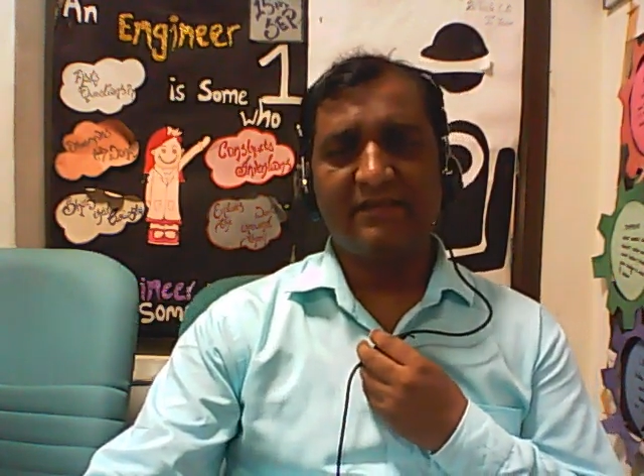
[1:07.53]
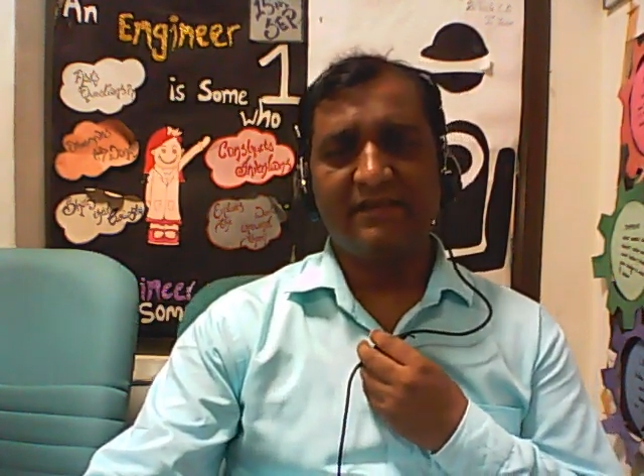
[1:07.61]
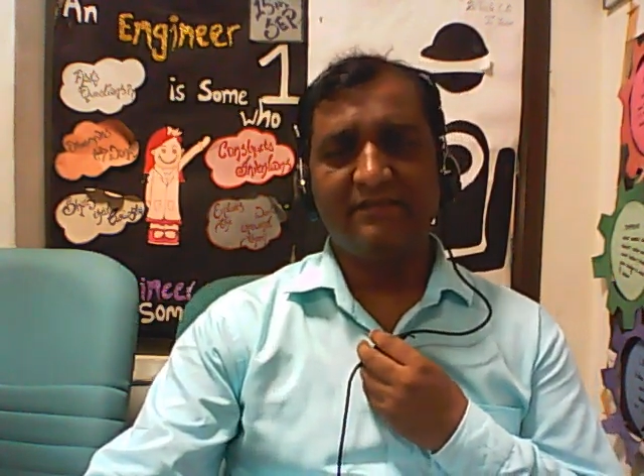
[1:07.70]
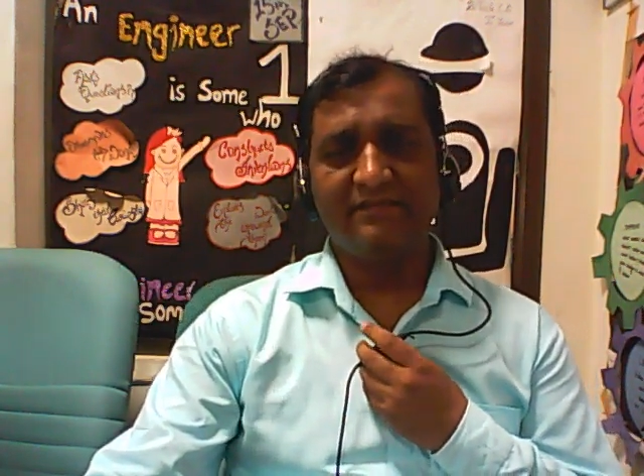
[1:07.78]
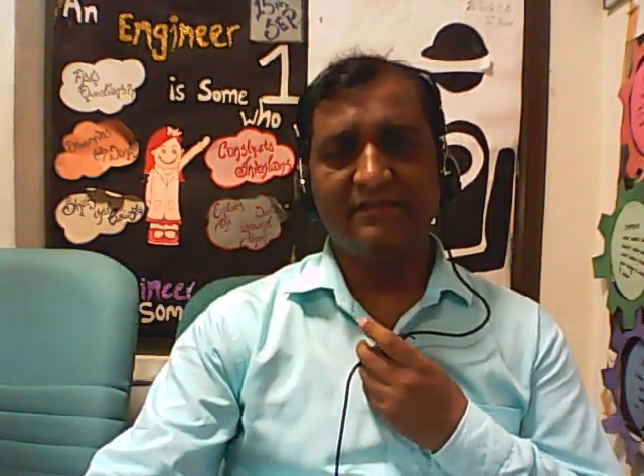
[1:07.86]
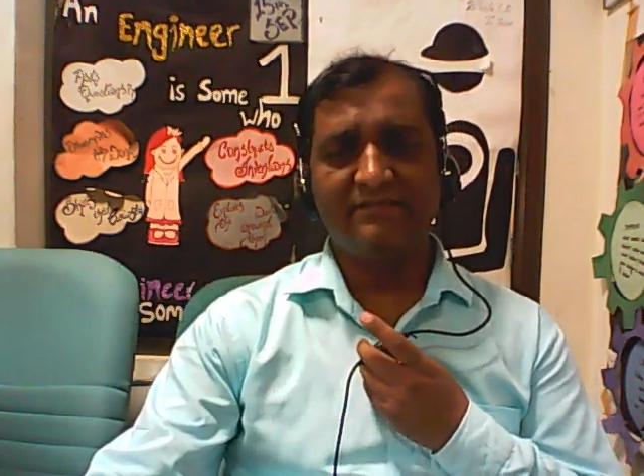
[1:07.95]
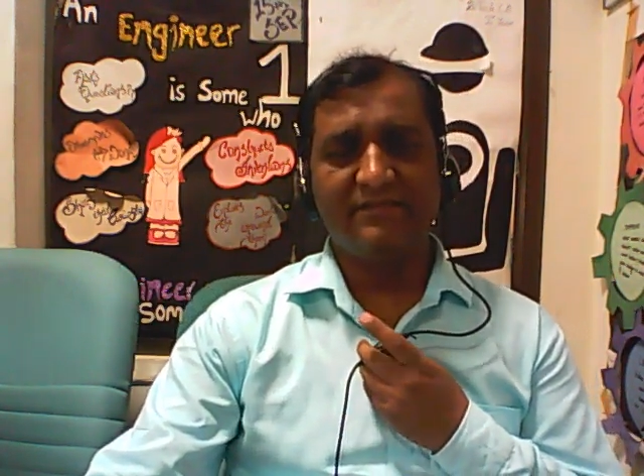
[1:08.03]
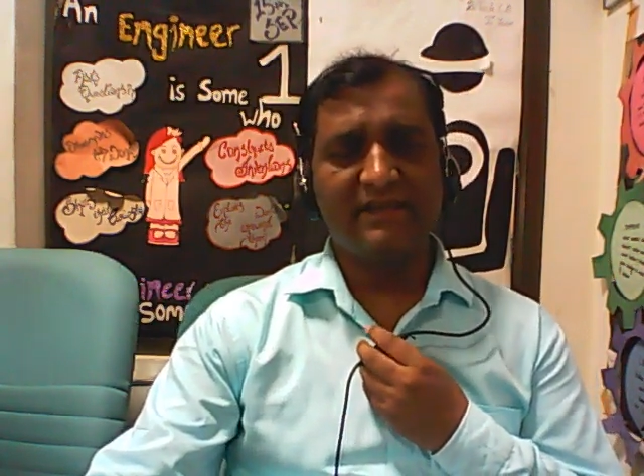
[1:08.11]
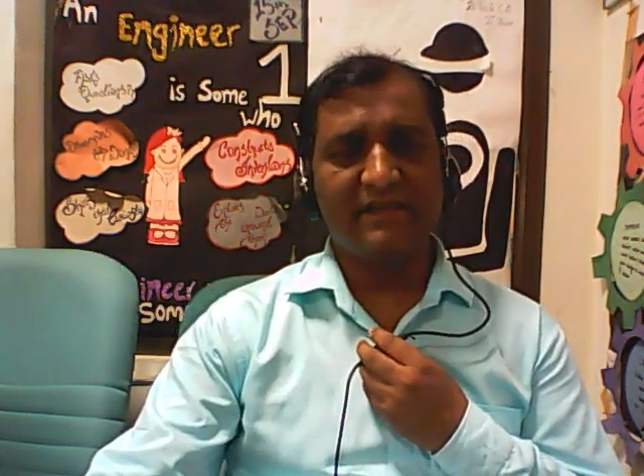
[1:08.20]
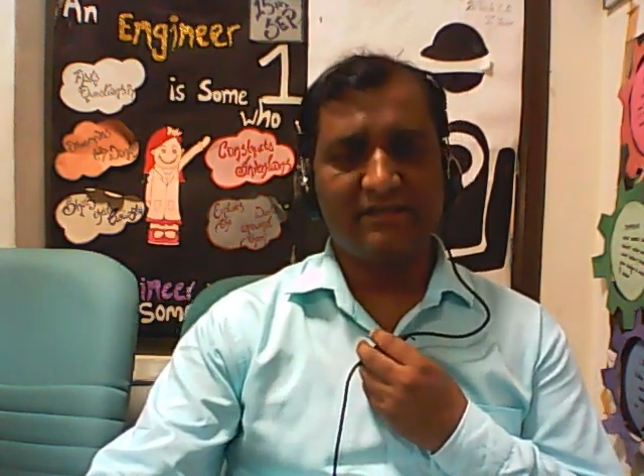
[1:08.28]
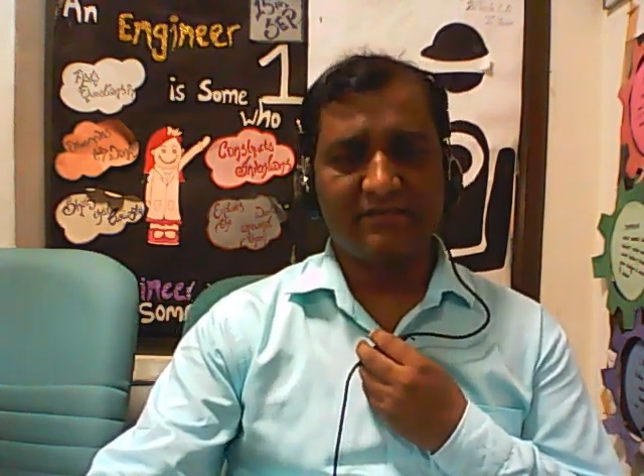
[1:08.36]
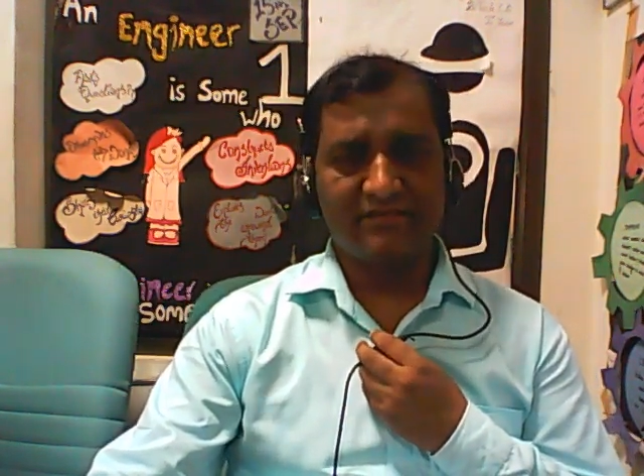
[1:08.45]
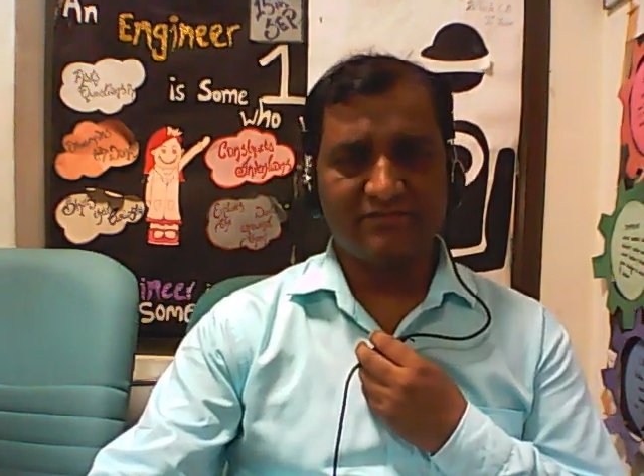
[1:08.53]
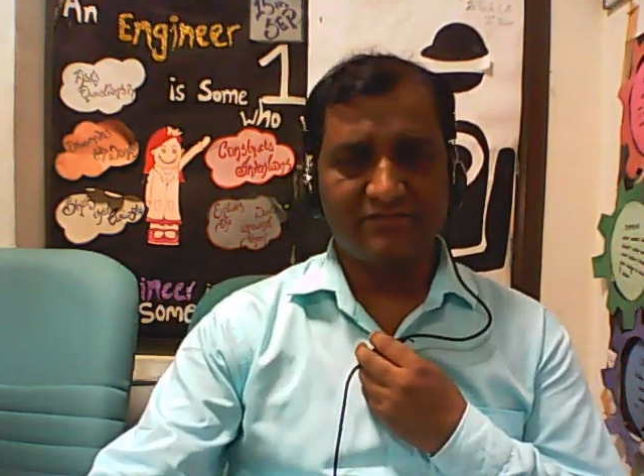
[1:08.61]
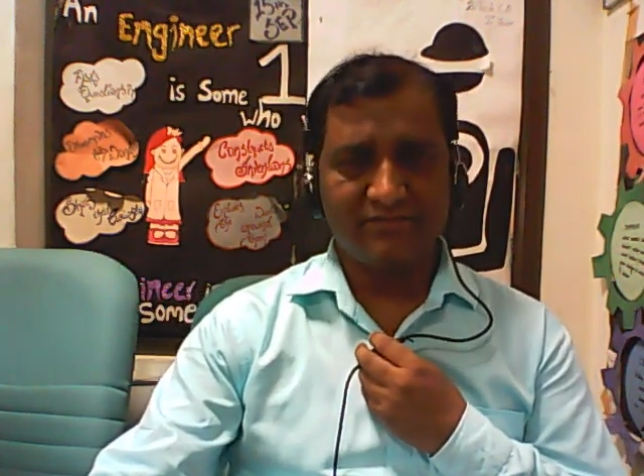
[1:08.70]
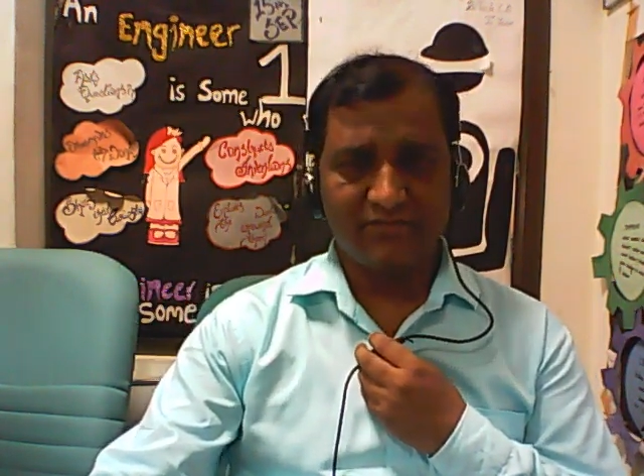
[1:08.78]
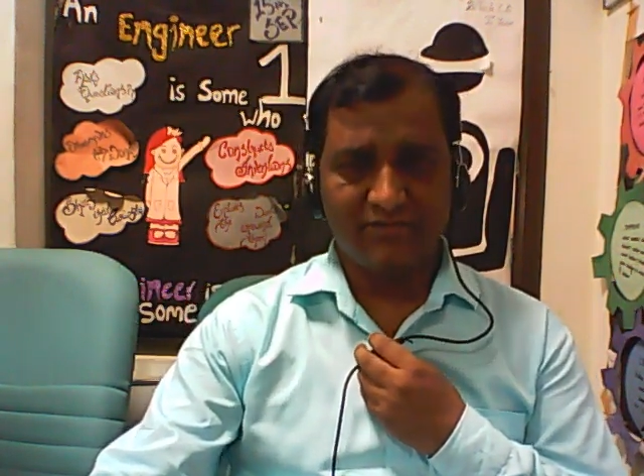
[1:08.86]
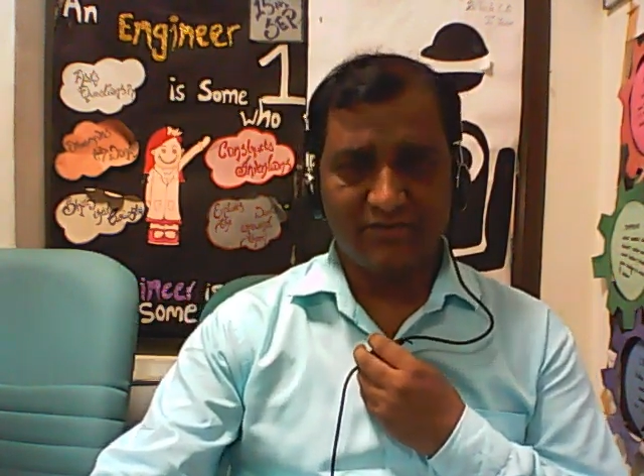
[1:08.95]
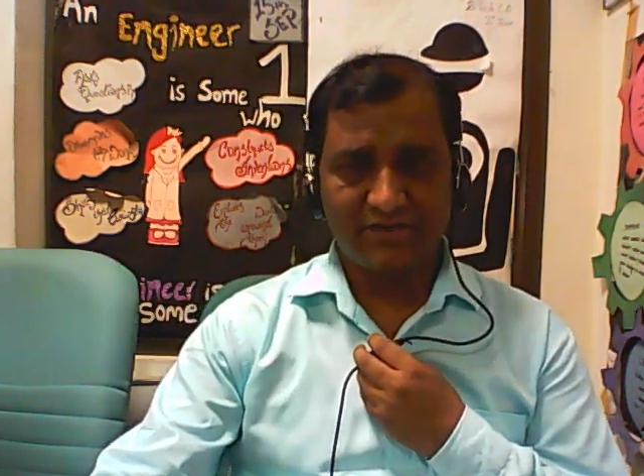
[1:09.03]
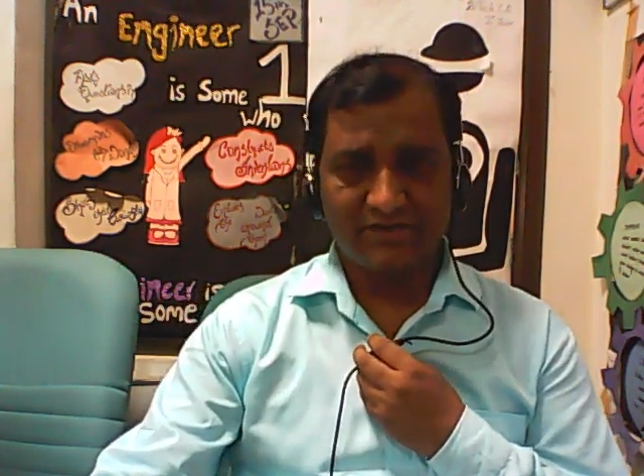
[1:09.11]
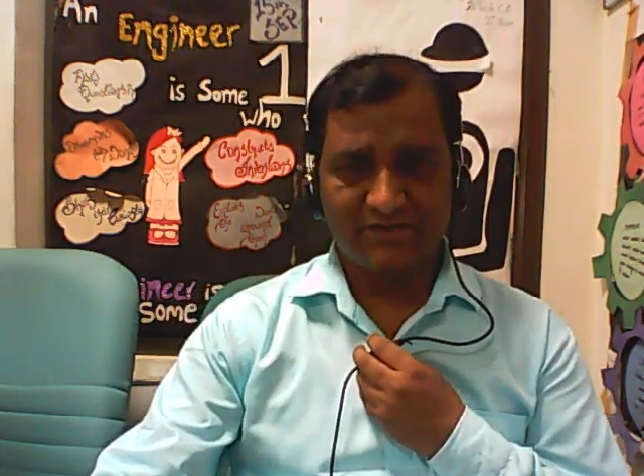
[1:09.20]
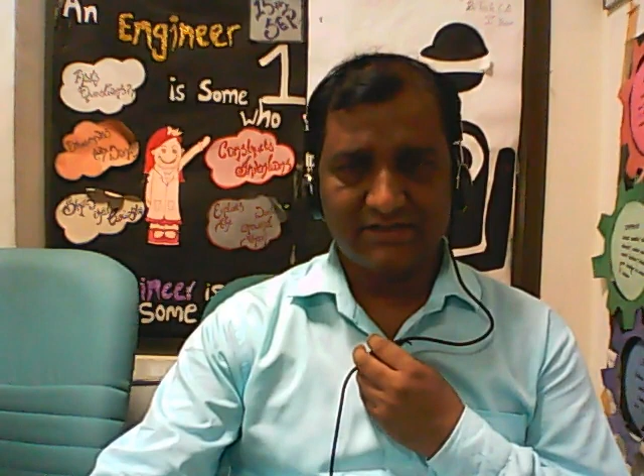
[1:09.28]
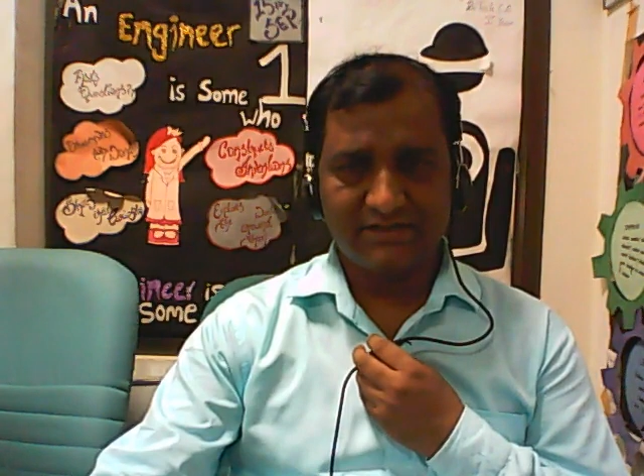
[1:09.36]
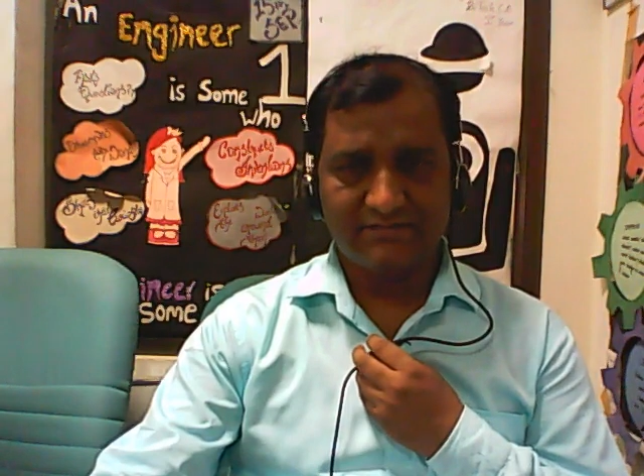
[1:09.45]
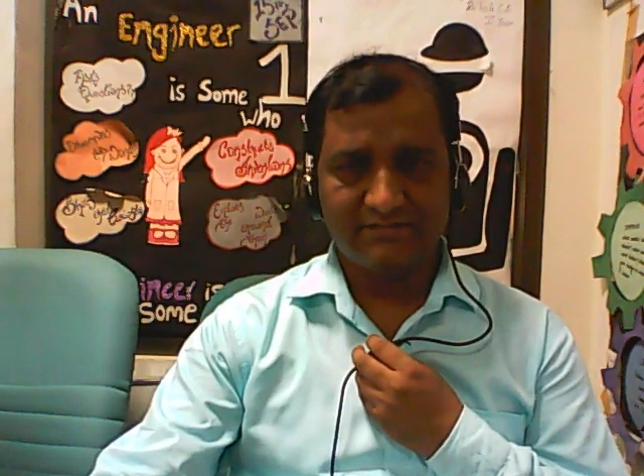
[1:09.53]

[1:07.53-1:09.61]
investment across the borders.